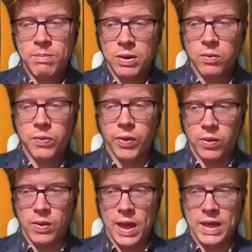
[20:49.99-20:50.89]
but
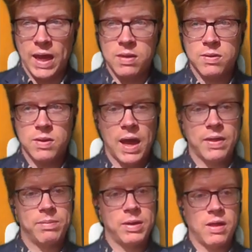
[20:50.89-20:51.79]
also against
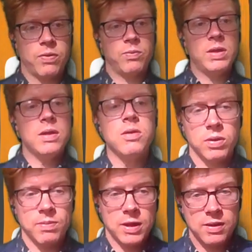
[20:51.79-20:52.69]
other plants within
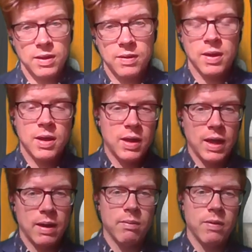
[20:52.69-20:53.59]
your species
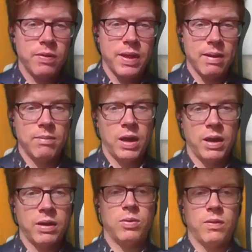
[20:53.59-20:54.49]
that
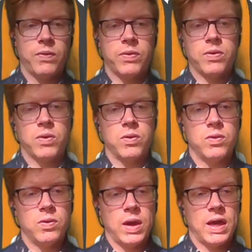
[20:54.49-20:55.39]
might want
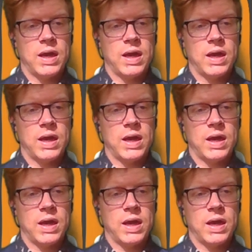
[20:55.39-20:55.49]
to